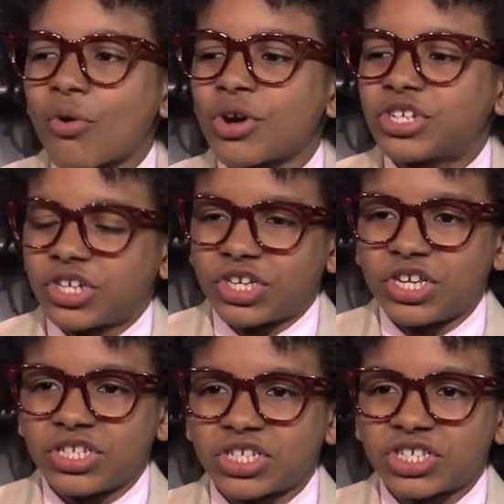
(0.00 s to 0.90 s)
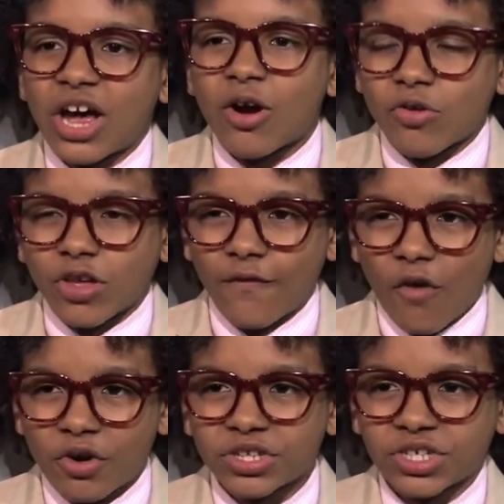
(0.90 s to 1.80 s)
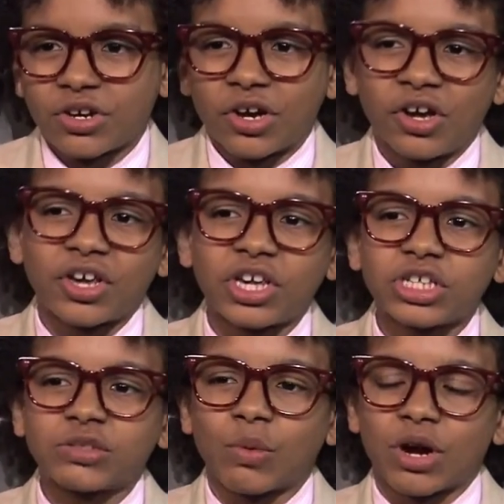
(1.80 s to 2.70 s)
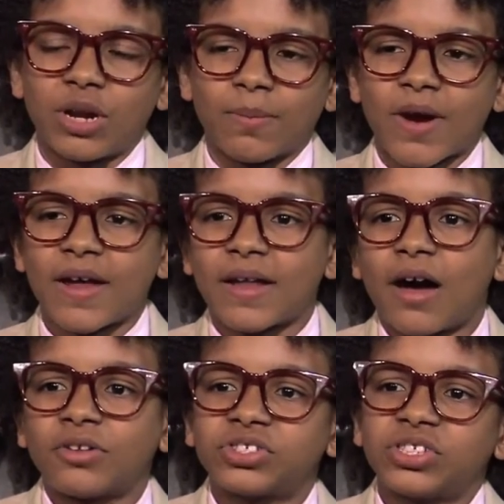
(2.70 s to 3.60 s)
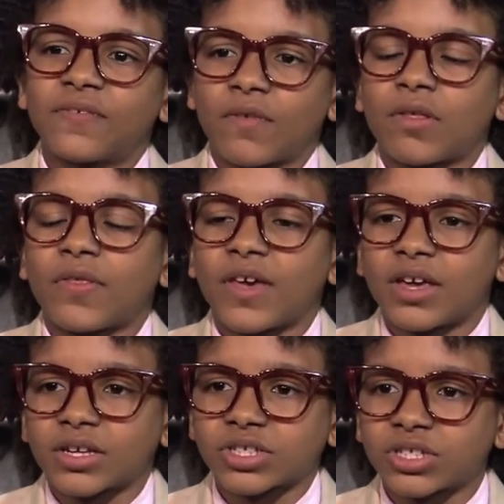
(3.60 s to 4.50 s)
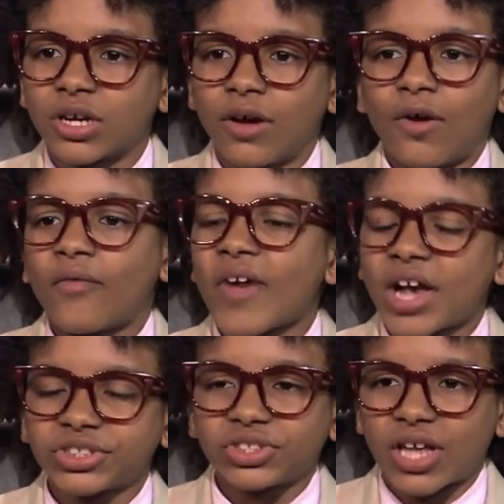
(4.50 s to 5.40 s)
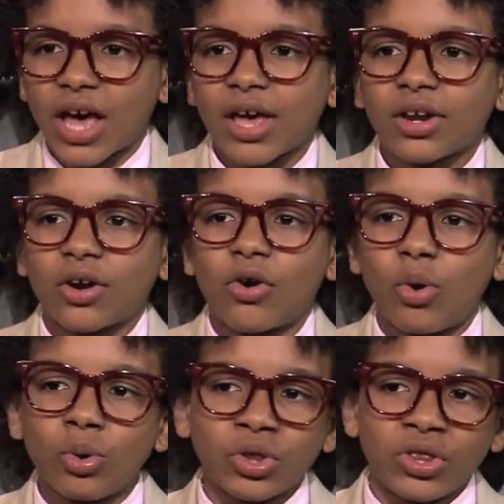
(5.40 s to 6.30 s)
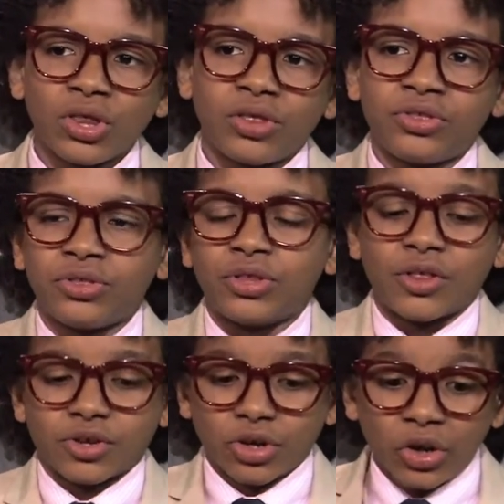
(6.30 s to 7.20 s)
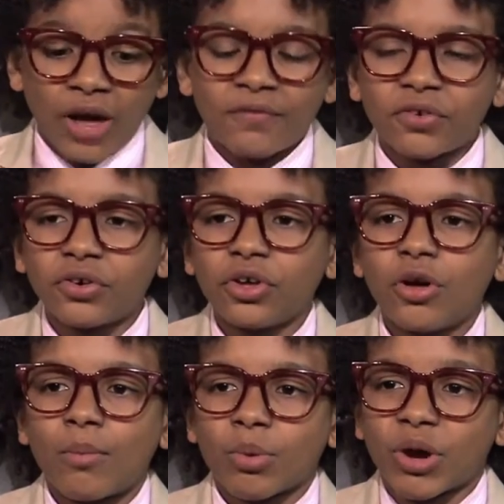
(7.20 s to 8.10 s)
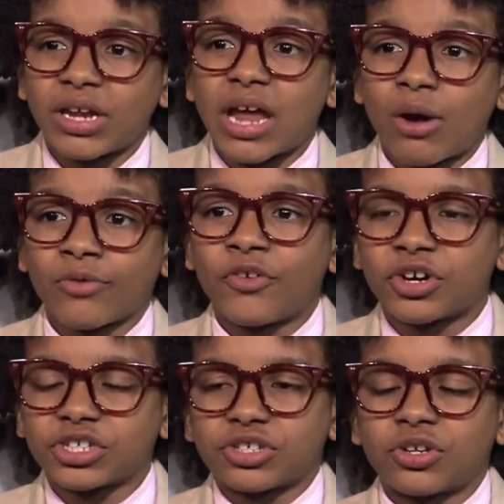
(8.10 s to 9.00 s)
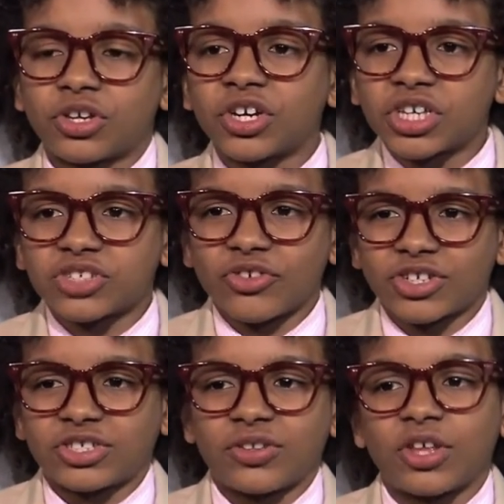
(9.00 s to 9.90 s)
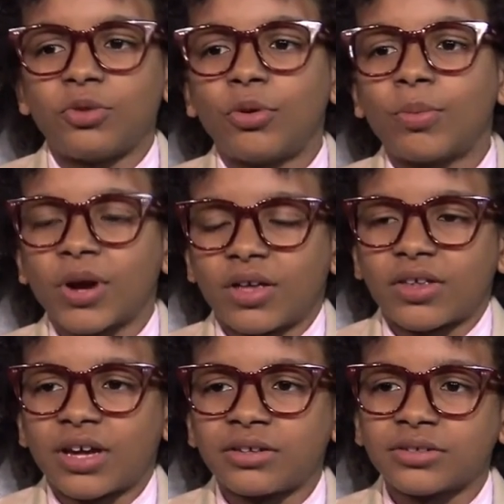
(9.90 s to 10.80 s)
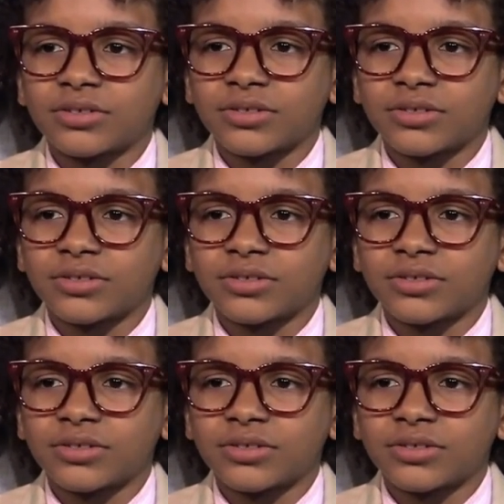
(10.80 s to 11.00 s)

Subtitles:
Cory's Cookies is not only focusing on cookies. We're going to brand out to different things. Fashion line, a whole another level. But right now we're focusing on the cookies first and then we'll brand out.